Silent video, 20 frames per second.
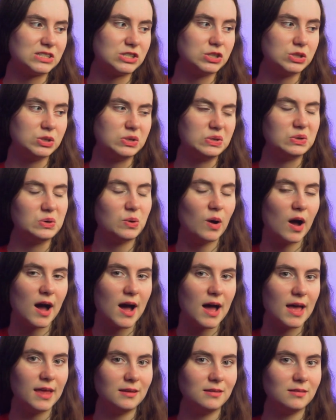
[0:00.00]
too
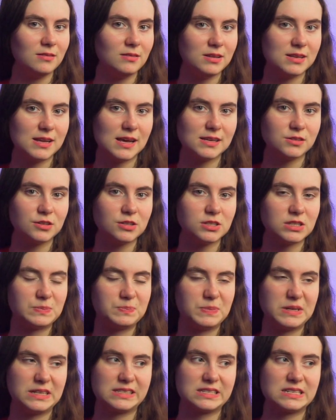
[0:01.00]
hot deserts,
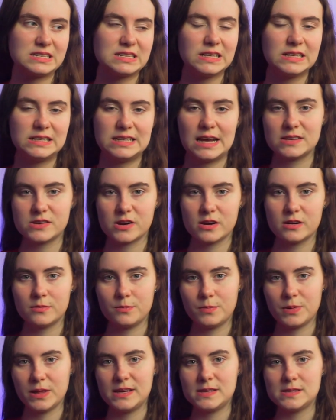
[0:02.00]
but it's still a
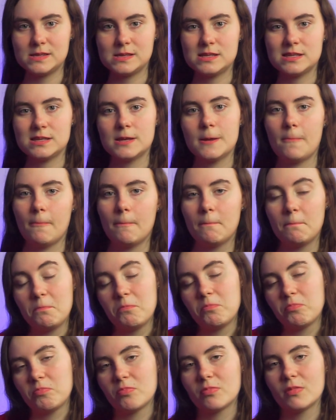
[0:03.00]
desert places.
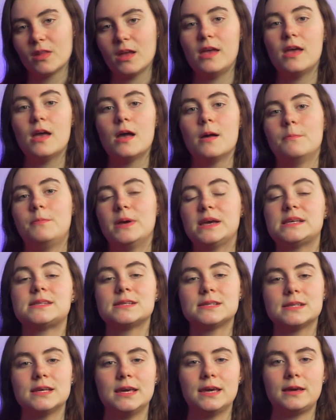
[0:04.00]

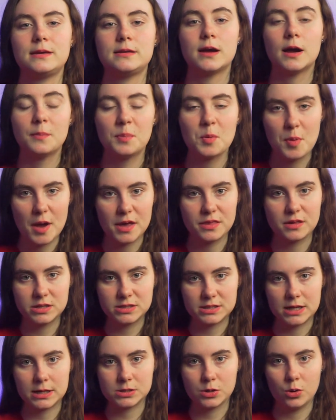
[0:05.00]
Basically, carpet
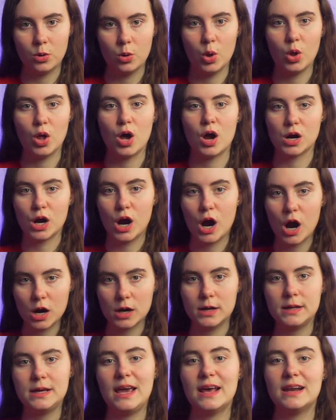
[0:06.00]
pythons as a whole are
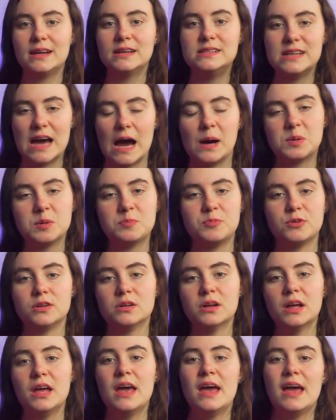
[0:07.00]
hardy and
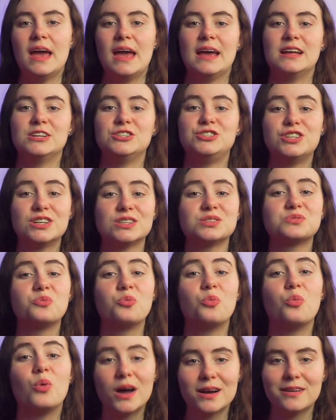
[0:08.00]
adaptable, and just
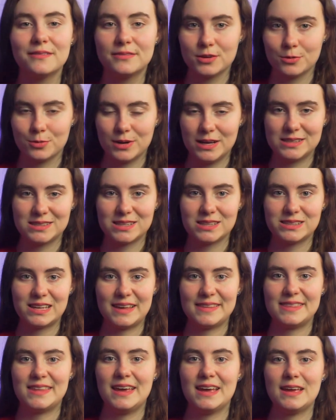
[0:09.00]
one of the reasons
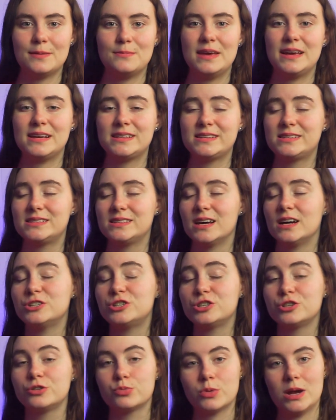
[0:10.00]
that they can make
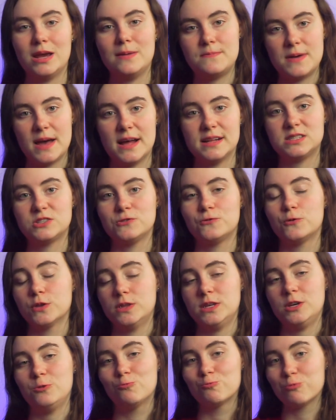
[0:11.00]
such great pets for
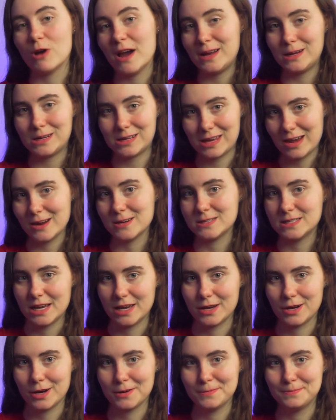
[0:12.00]
the right
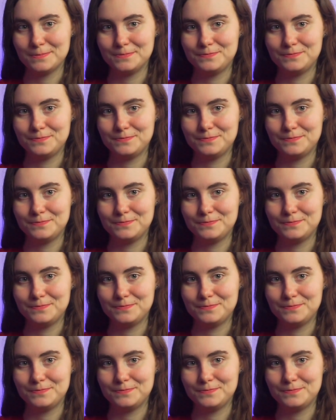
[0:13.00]
caretaker.